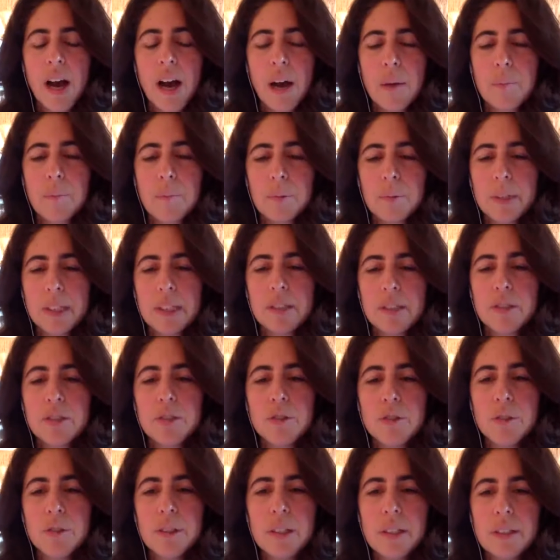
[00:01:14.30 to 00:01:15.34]
bring
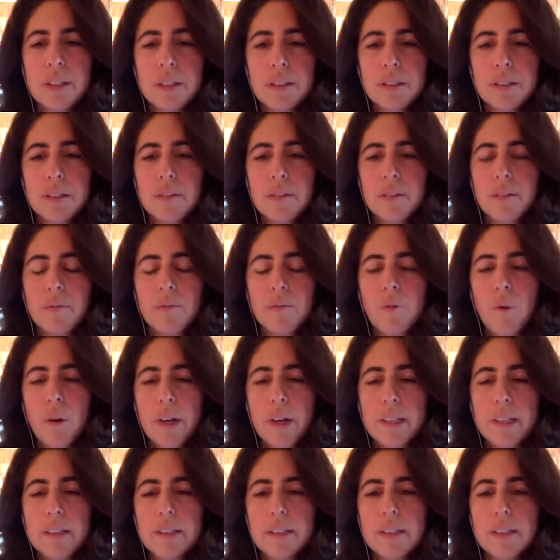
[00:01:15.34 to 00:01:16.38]
student
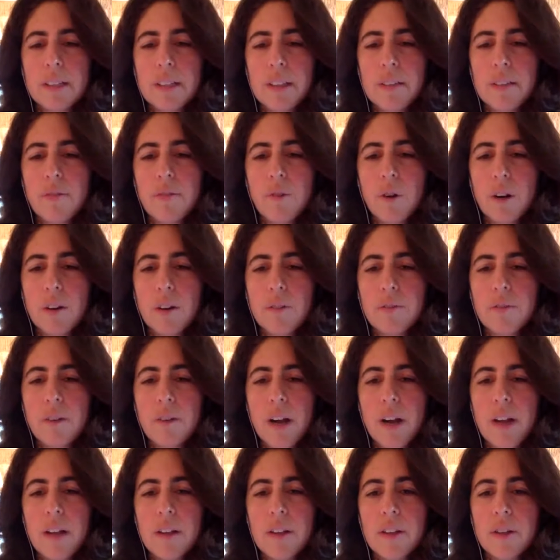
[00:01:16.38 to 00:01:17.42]
voice to the
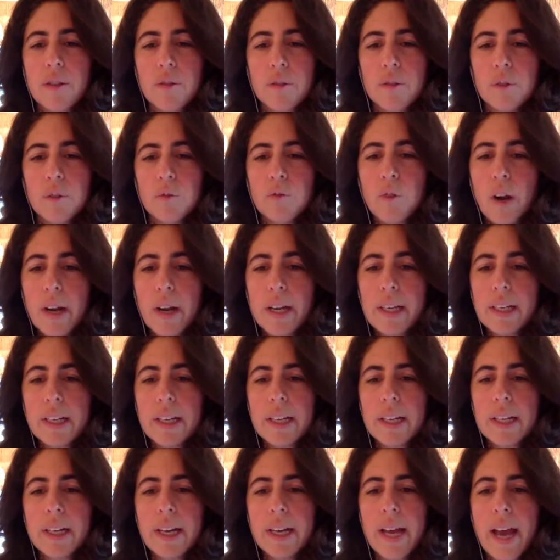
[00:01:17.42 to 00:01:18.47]
forefront through
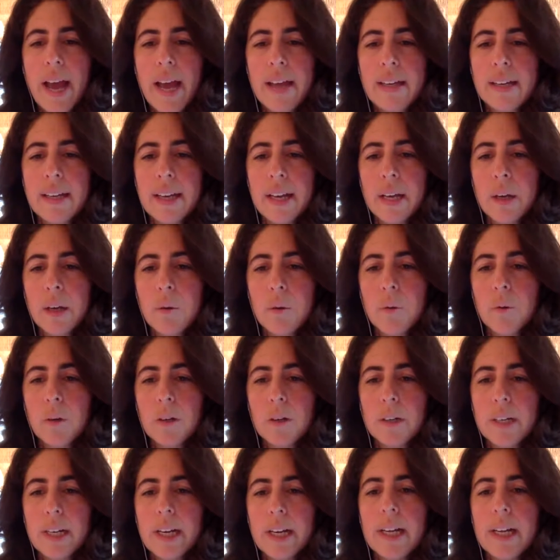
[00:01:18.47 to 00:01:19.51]
writing and
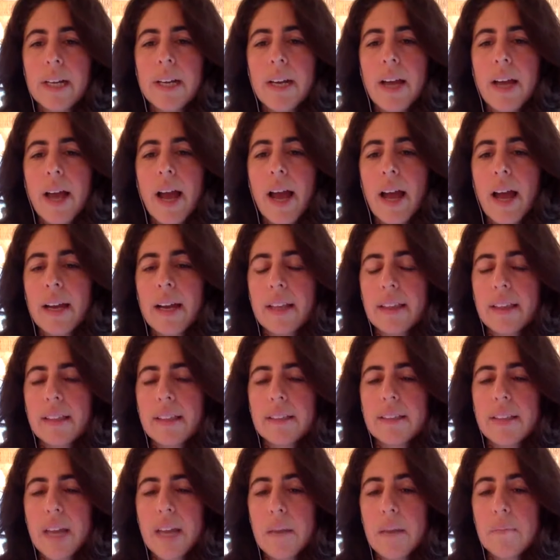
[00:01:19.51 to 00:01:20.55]
inquiry, and at the
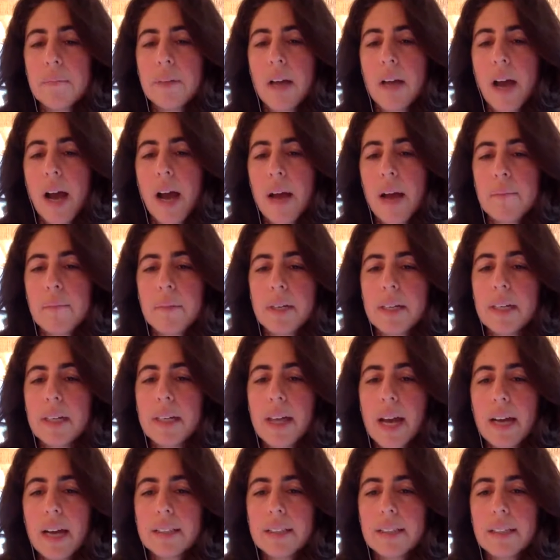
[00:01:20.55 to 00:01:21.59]
same time
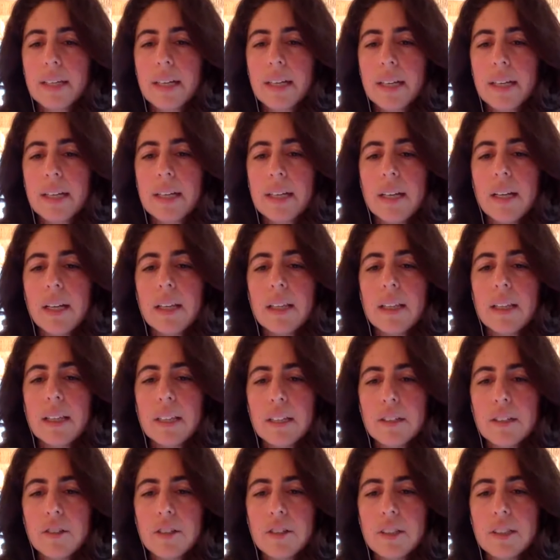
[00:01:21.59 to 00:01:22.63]
connecting
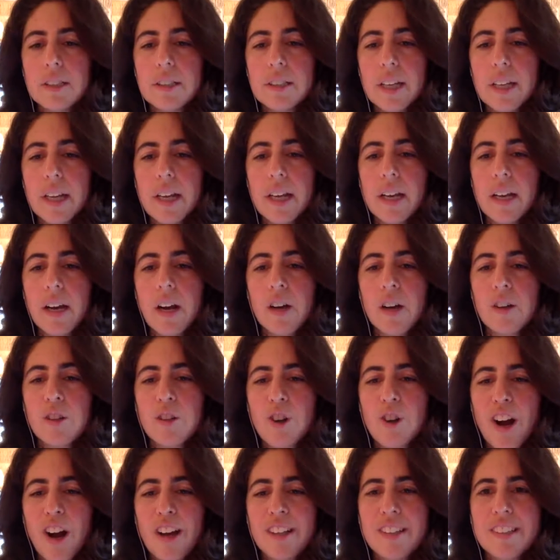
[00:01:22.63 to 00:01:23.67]
literacy
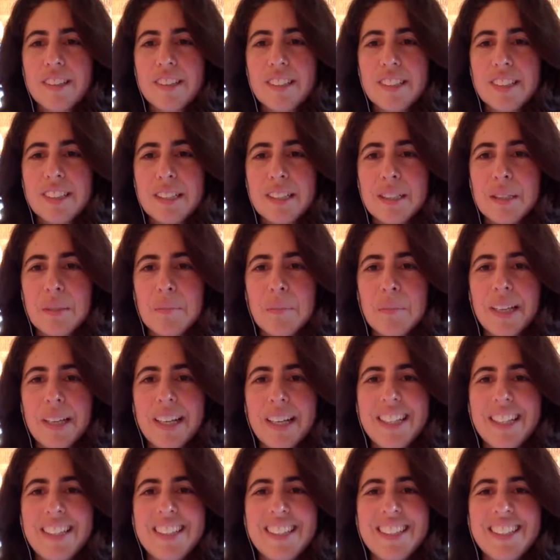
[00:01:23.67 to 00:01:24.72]
across the
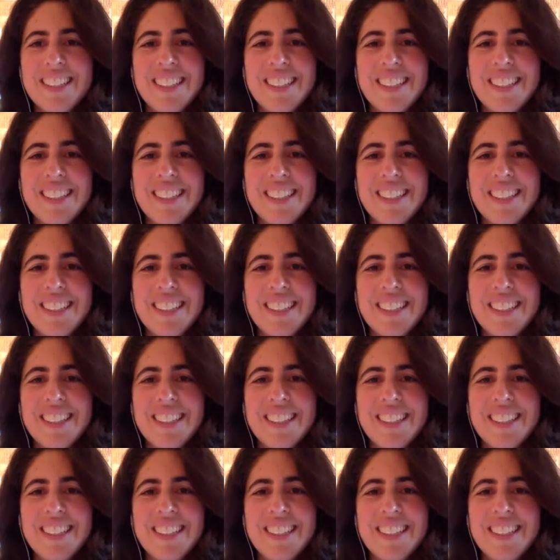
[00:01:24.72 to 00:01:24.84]
disciplines.